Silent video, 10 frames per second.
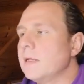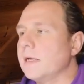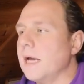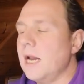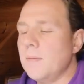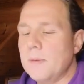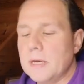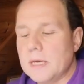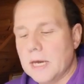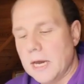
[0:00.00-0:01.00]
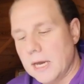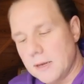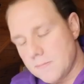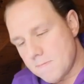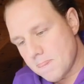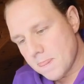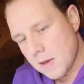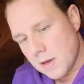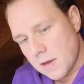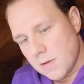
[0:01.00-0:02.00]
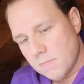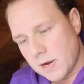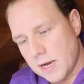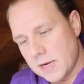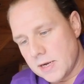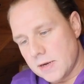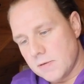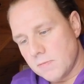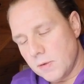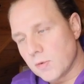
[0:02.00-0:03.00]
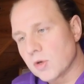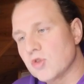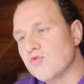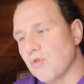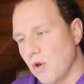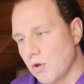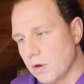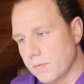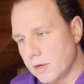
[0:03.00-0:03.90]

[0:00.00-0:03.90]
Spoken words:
The galloping came when we were stronger.